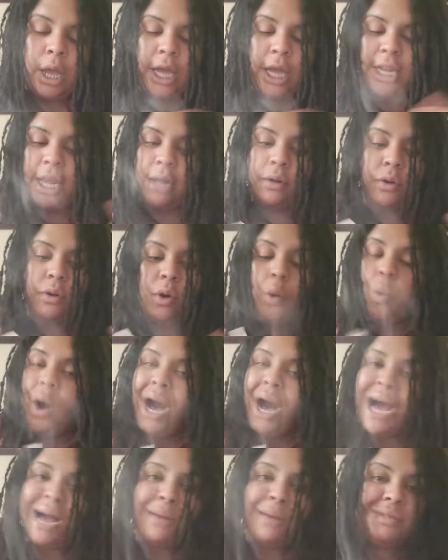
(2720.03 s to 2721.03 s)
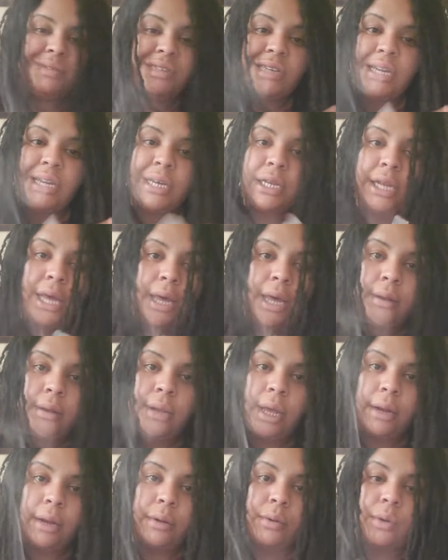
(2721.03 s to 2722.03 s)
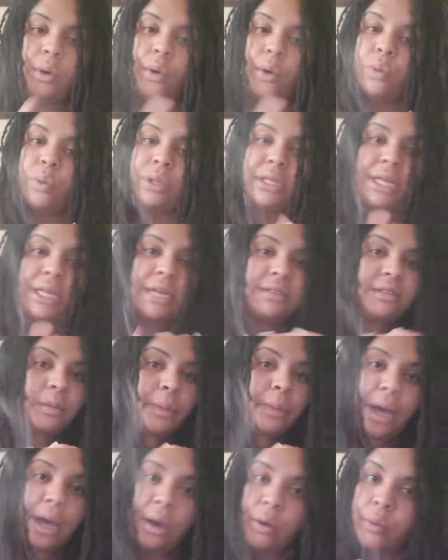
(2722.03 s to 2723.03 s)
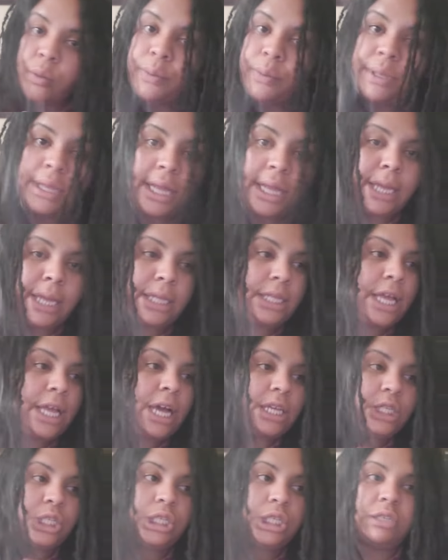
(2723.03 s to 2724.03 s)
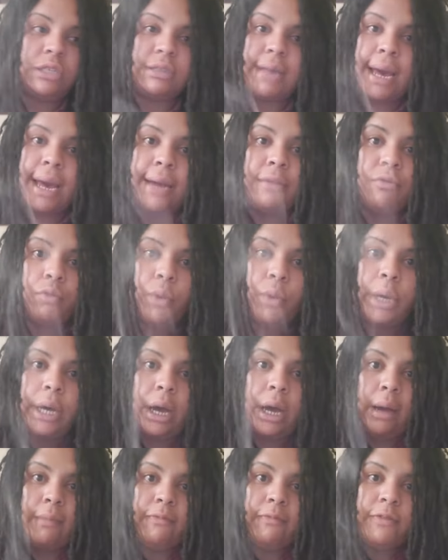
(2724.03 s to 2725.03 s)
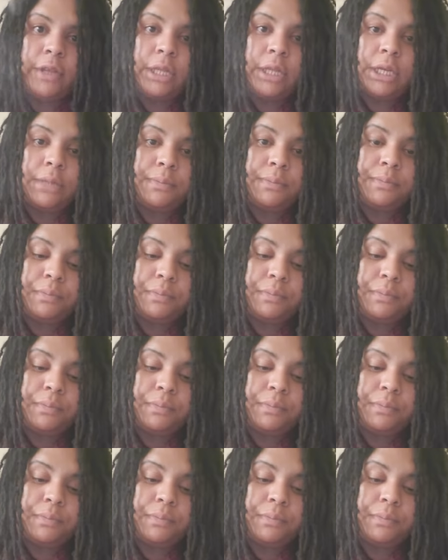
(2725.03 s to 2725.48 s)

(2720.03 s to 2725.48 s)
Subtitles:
And I don't know why I'm saying that. I don't know what that's about, but like that's just kind of what I'm feeling.